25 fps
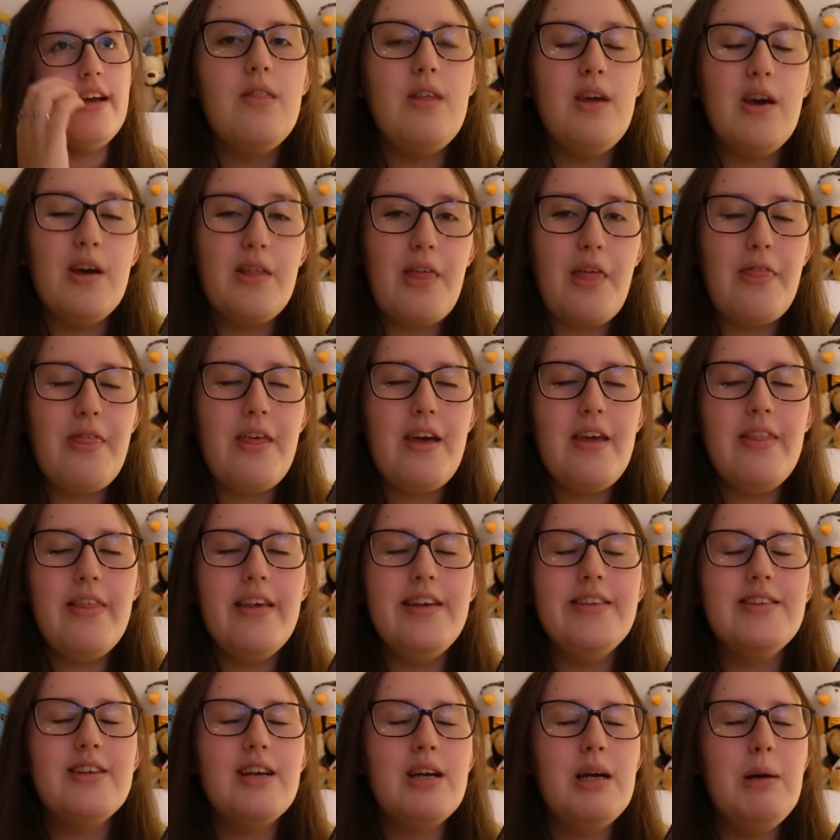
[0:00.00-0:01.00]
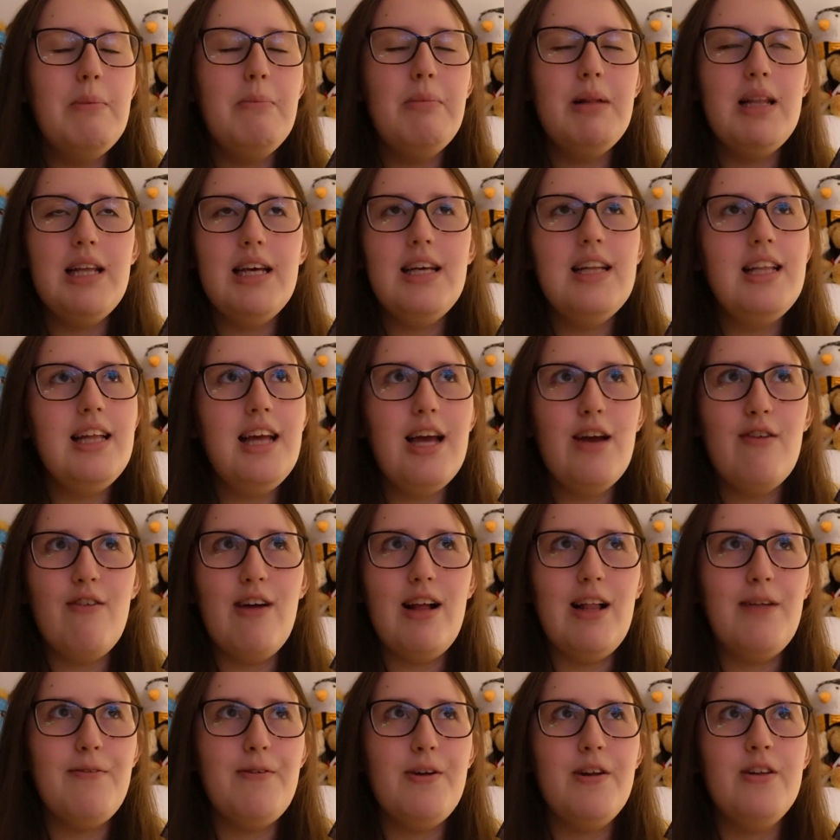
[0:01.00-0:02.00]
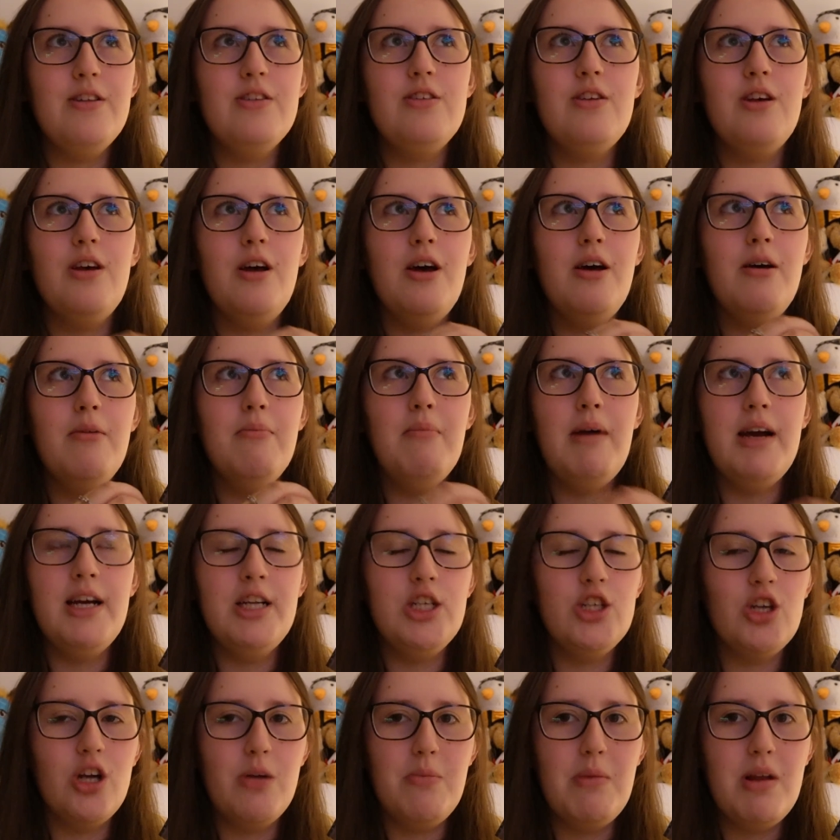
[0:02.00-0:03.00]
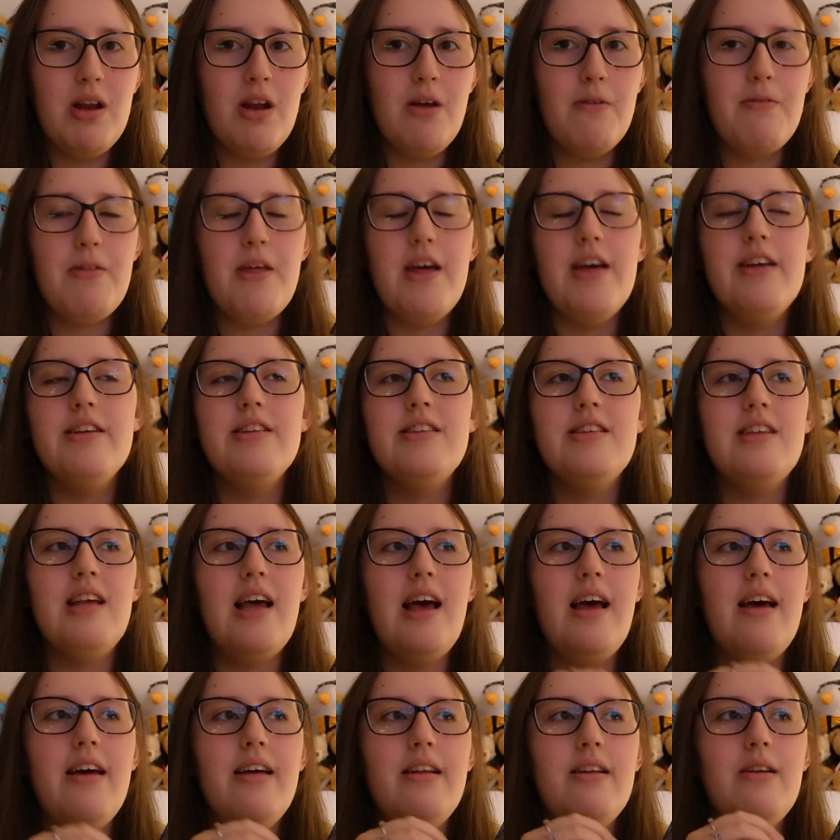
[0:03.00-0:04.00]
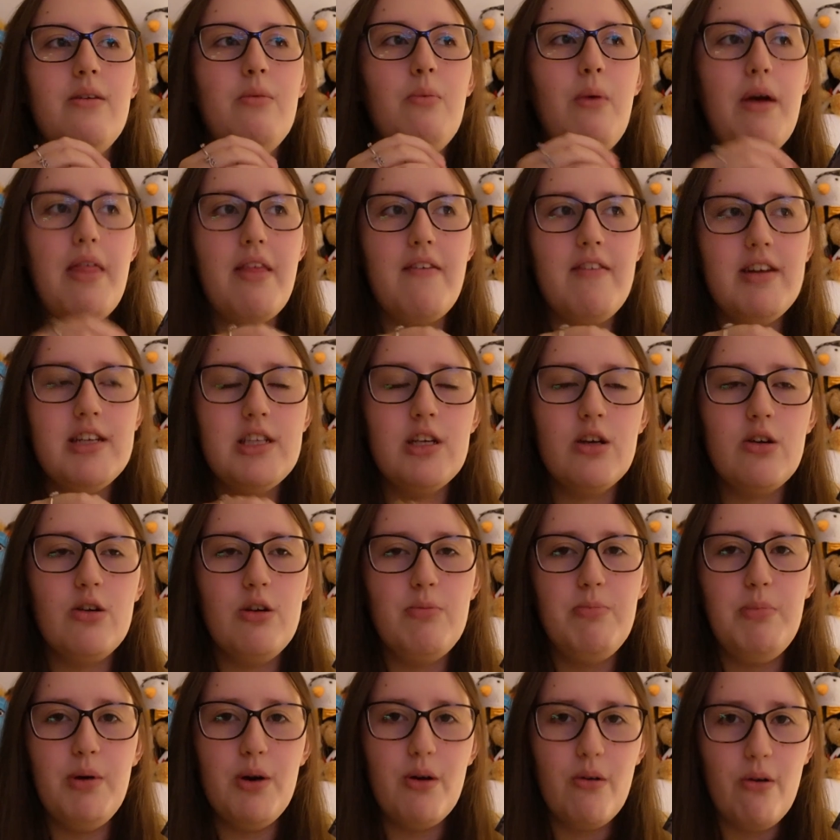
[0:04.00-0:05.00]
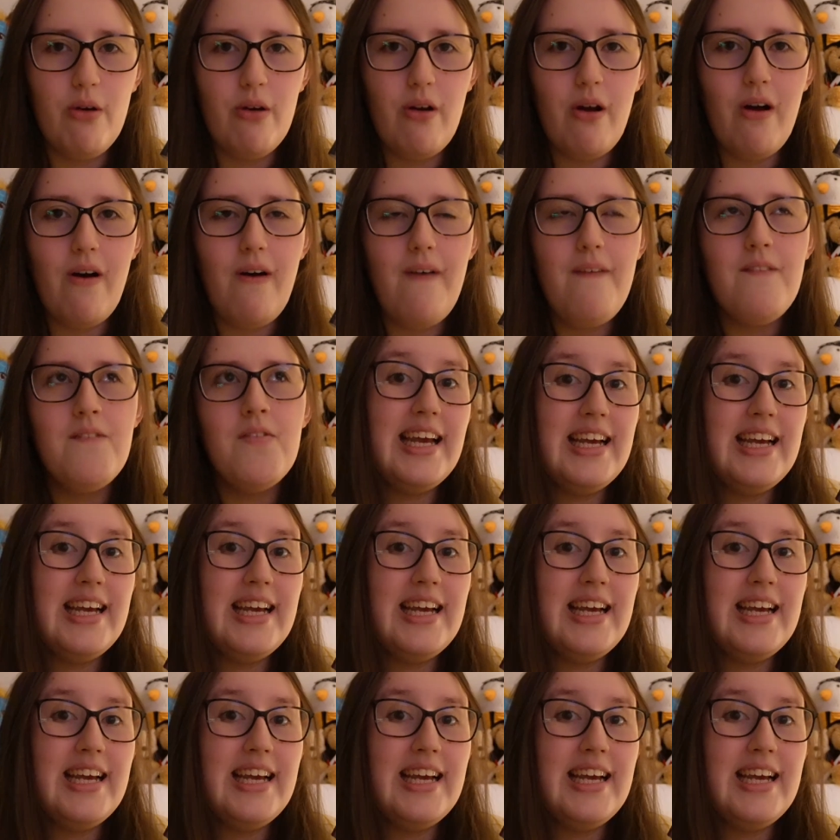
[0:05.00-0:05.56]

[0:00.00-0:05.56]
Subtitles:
The other thing that is completely irrelevant to my enjoyment of this and whether it's a good book or not